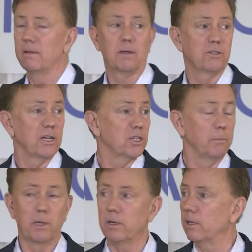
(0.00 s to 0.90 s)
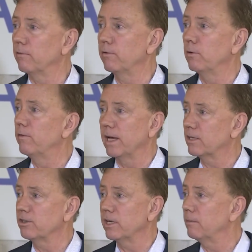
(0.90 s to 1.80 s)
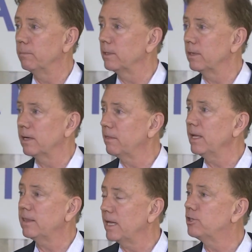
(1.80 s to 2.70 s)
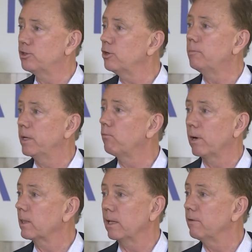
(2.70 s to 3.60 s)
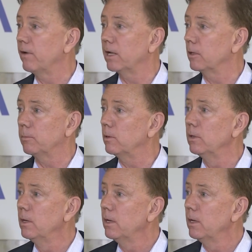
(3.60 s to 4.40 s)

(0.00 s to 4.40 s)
accessibility of the flu vaccine, but I think that should be readily available.